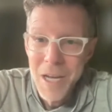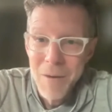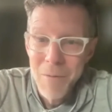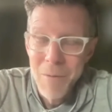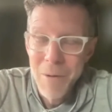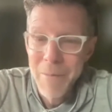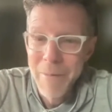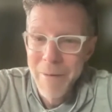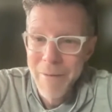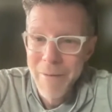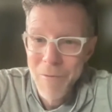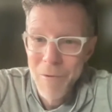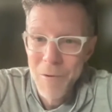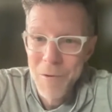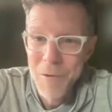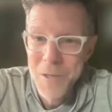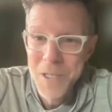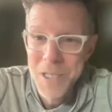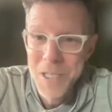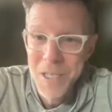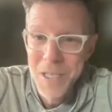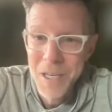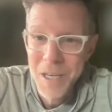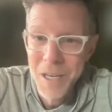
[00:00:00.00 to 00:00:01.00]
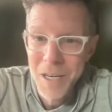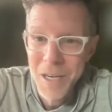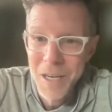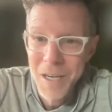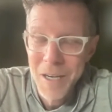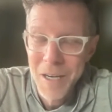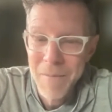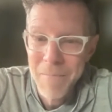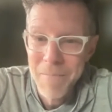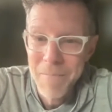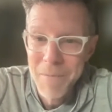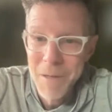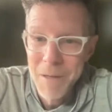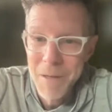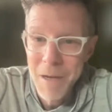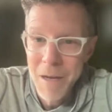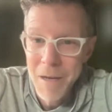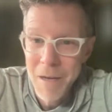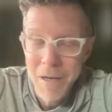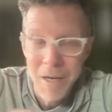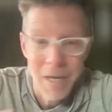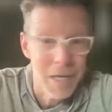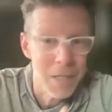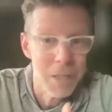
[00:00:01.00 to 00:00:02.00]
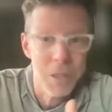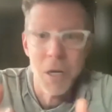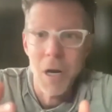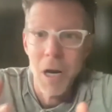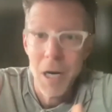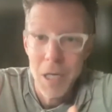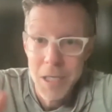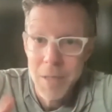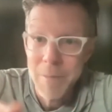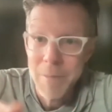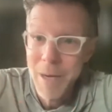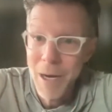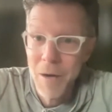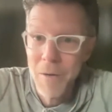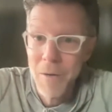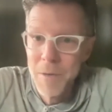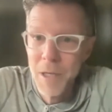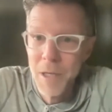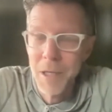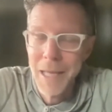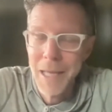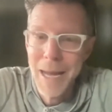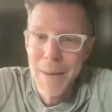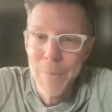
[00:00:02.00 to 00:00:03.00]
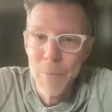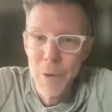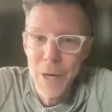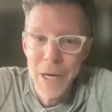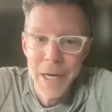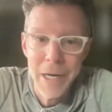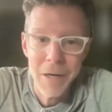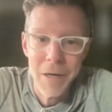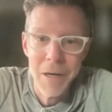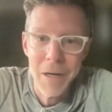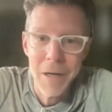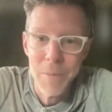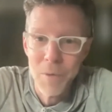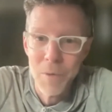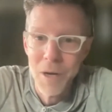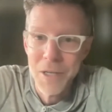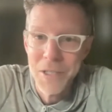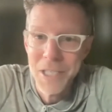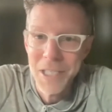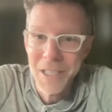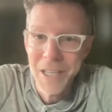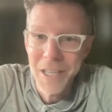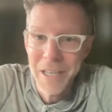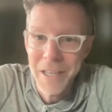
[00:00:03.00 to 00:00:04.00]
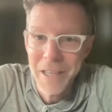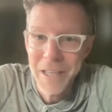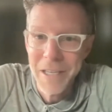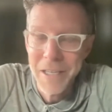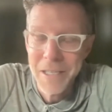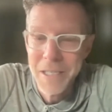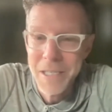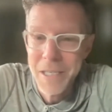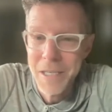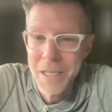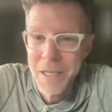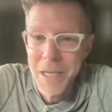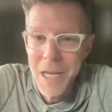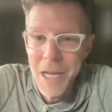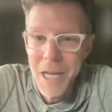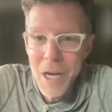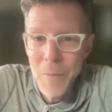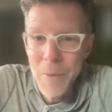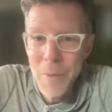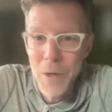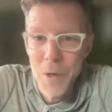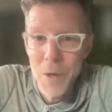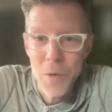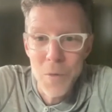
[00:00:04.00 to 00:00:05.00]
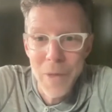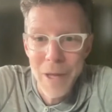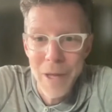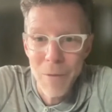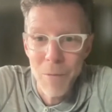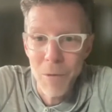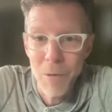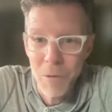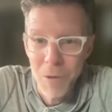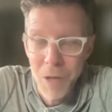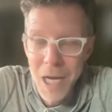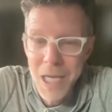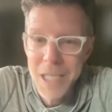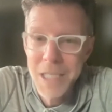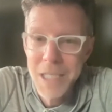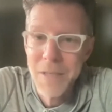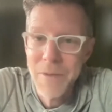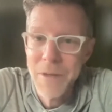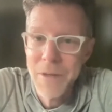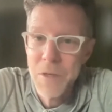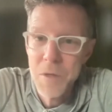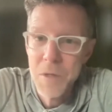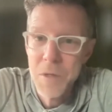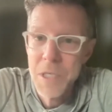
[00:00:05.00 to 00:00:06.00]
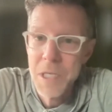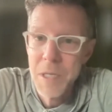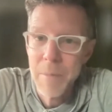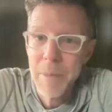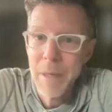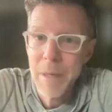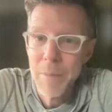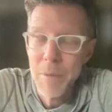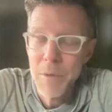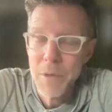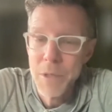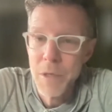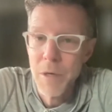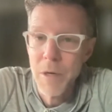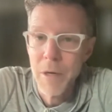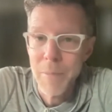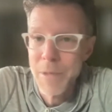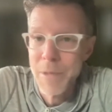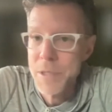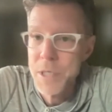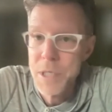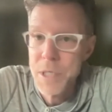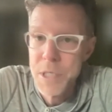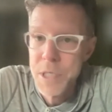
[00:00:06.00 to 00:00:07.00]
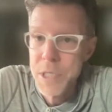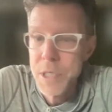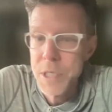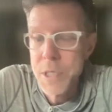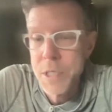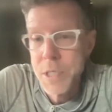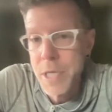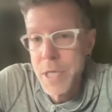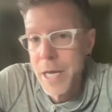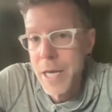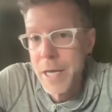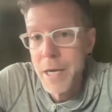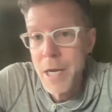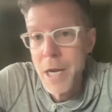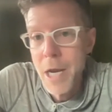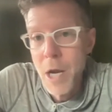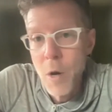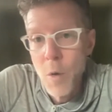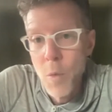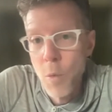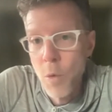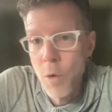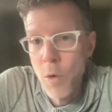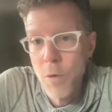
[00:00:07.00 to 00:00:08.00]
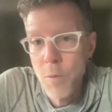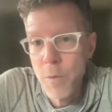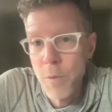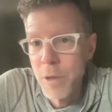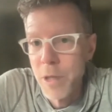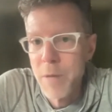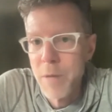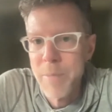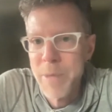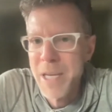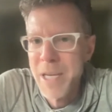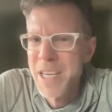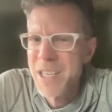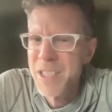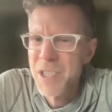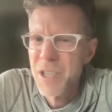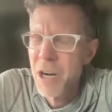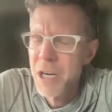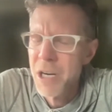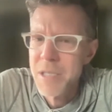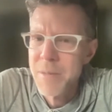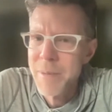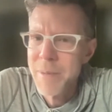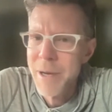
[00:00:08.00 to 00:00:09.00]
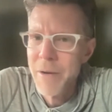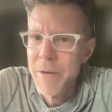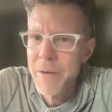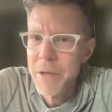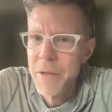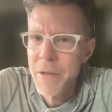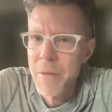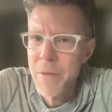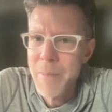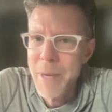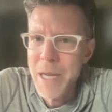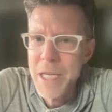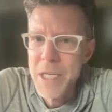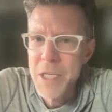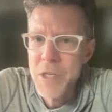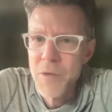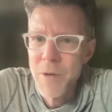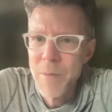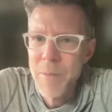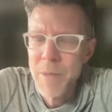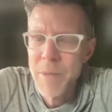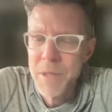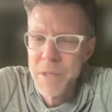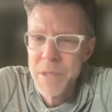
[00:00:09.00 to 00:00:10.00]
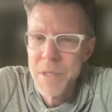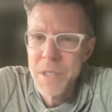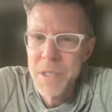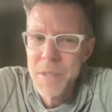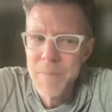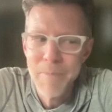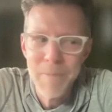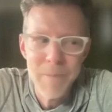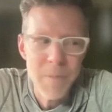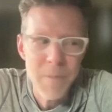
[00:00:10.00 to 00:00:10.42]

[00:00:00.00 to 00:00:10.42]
when we first kind of talked about collaborating on a project like this. And we knew there were lots of interesting people starting businesses that weren't really being talked about in the mainstream business